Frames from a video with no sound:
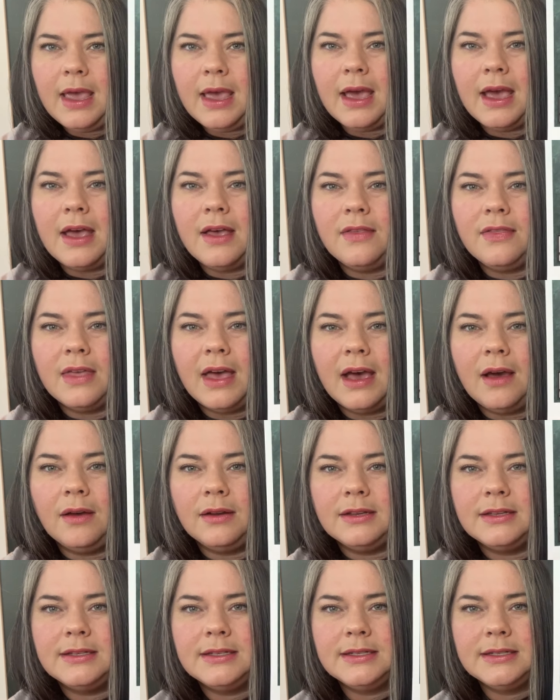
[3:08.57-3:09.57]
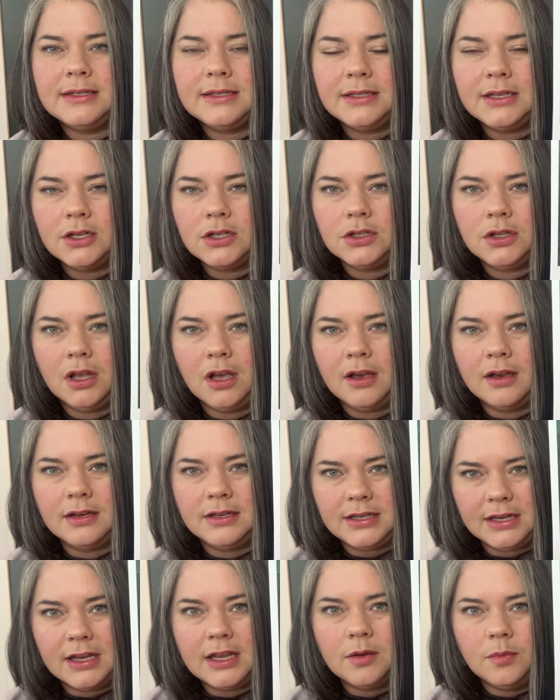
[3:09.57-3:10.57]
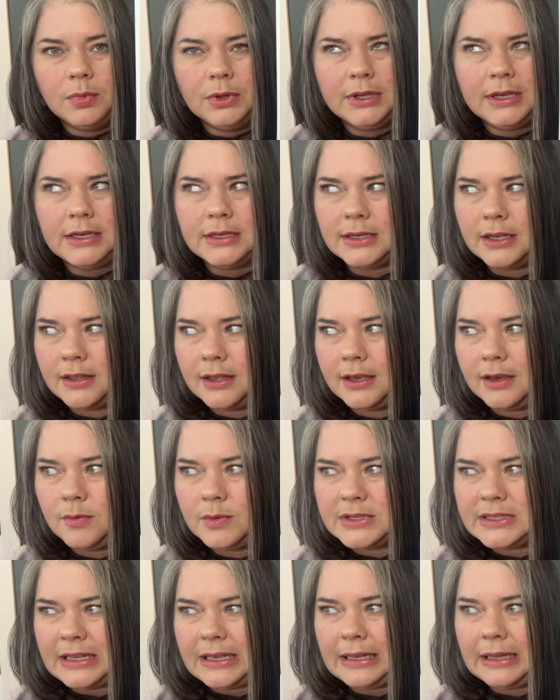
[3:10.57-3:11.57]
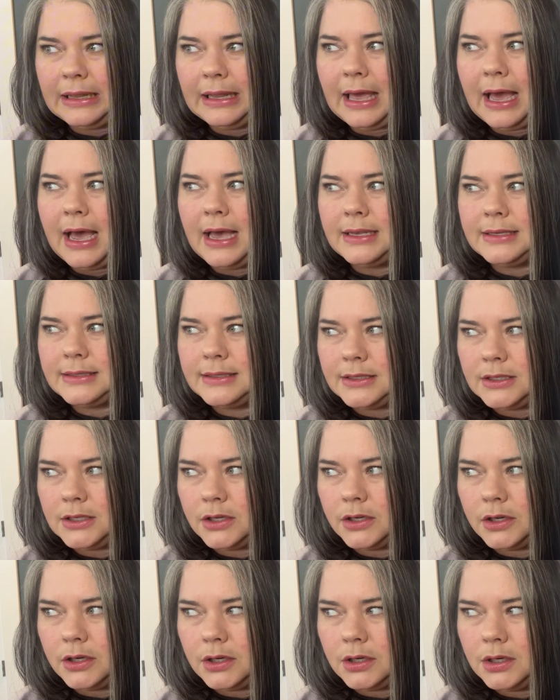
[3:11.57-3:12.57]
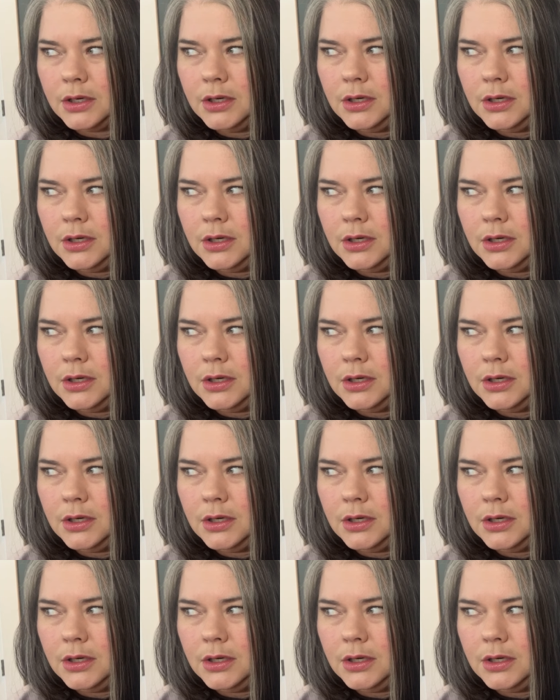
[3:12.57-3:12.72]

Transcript: And that stitch along did complete, I think it was like last year,